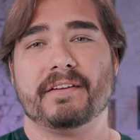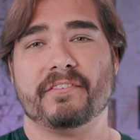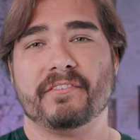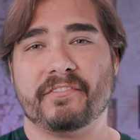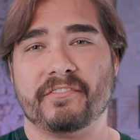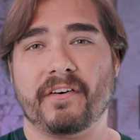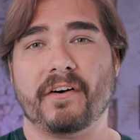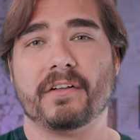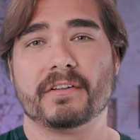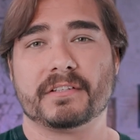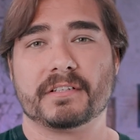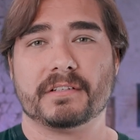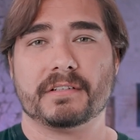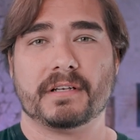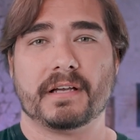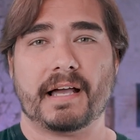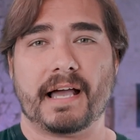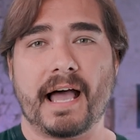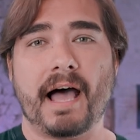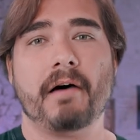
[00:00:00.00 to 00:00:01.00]
volt
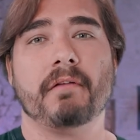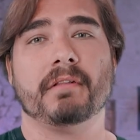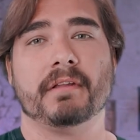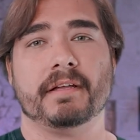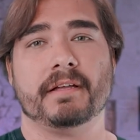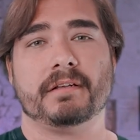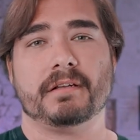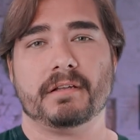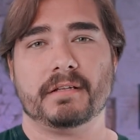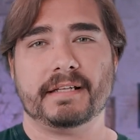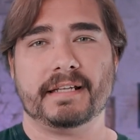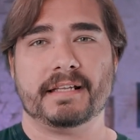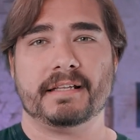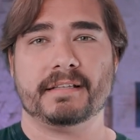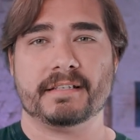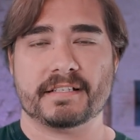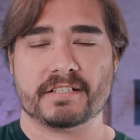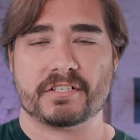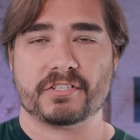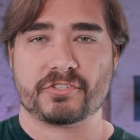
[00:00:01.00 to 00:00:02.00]
outlet
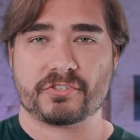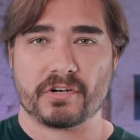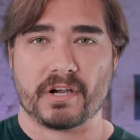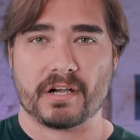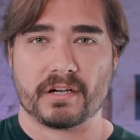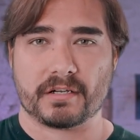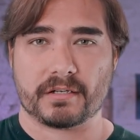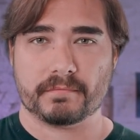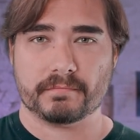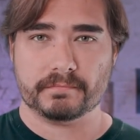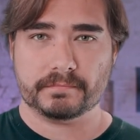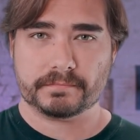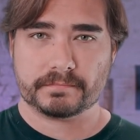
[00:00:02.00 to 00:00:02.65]
in this truck.